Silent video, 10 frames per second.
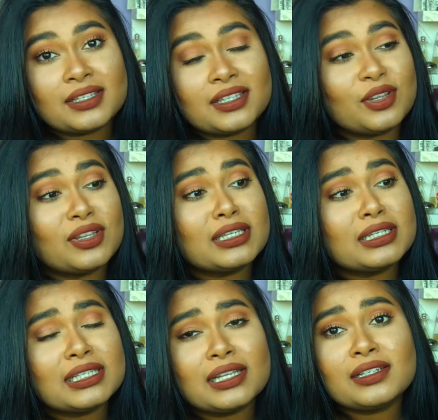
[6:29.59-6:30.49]
So this
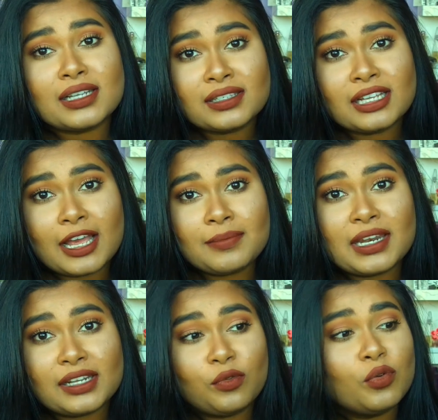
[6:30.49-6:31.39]
concealer does claim
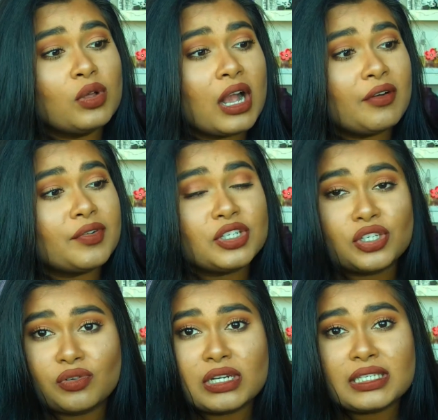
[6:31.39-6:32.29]
that it's full
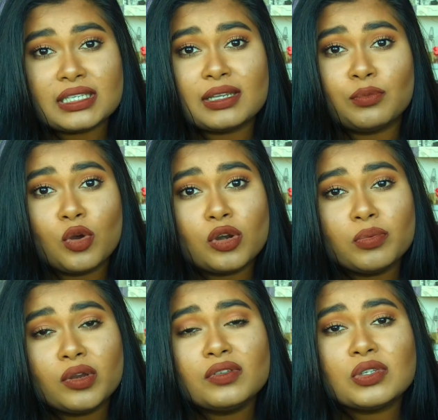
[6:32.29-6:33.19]
coverage, creaseless, and waterproof.